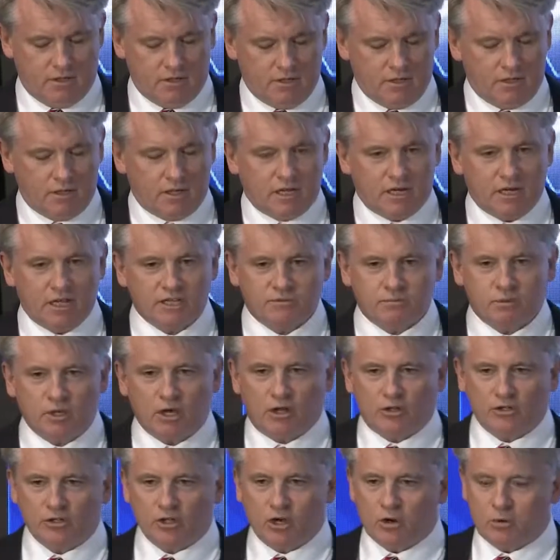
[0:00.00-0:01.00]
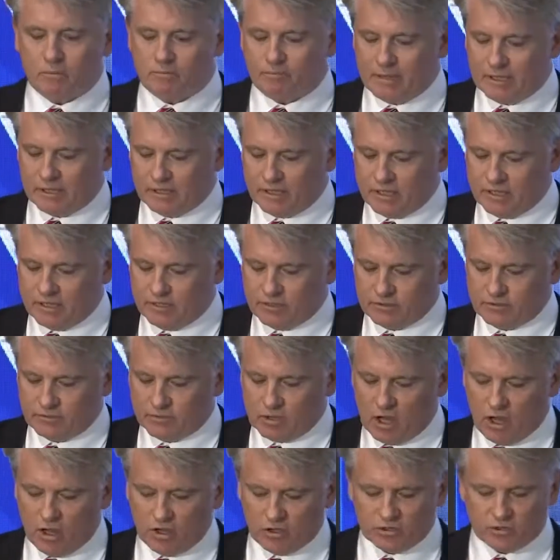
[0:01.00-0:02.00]
And as we all know, billions of
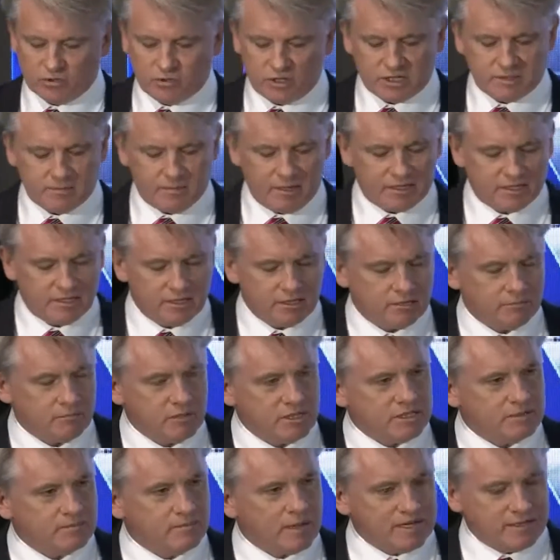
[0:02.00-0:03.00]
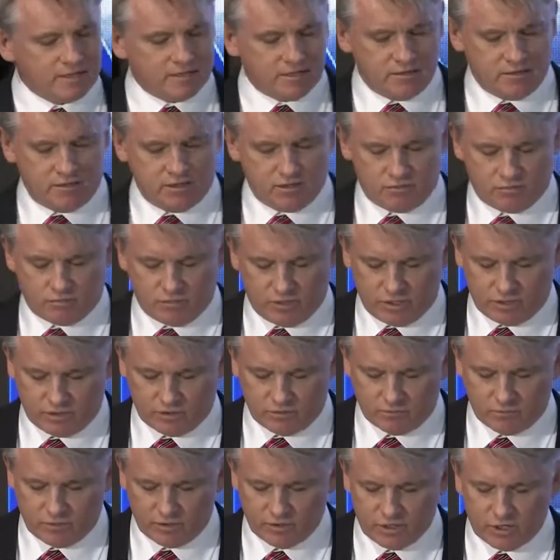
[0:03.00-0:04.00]
dollars are expected to be spent in this
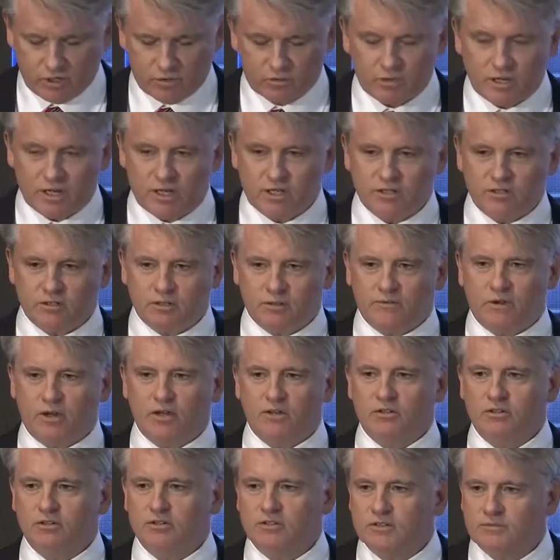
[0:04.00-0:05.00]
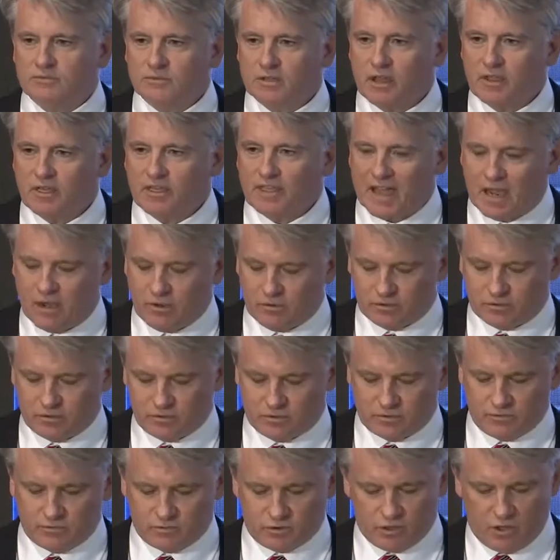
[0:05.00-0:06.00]
region with the creation of hundreds, if not
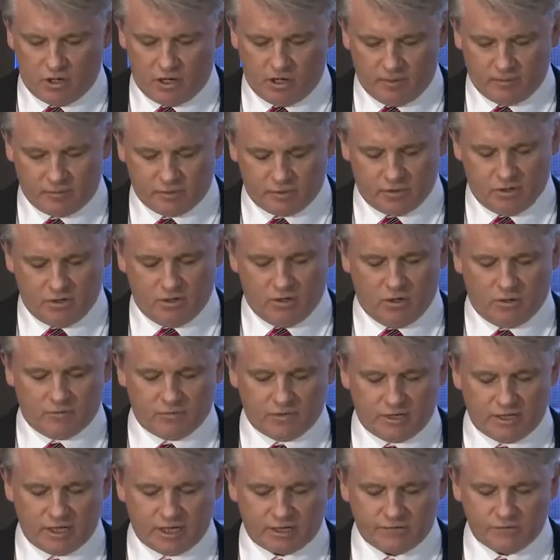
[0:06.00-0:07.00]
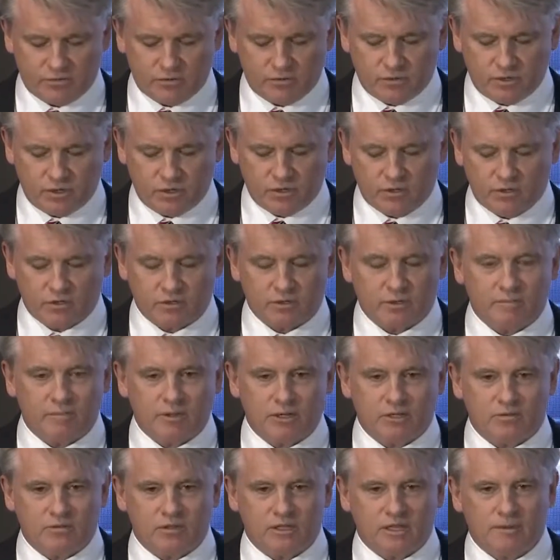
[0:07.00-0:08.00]
thousands, of jobs over the next few years on
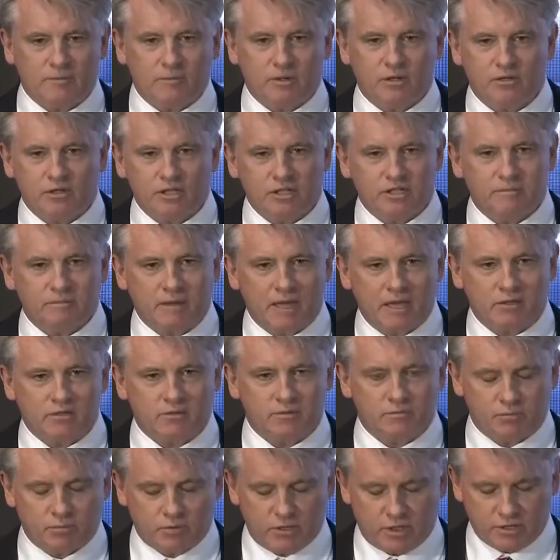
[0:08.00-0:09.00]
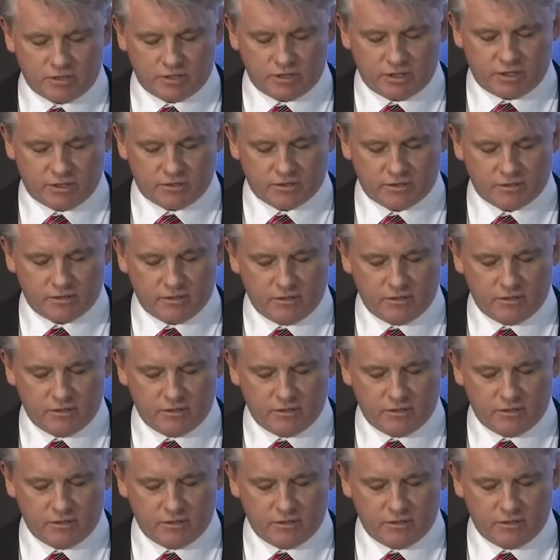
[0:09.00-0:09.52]
petrochemical expansion projects,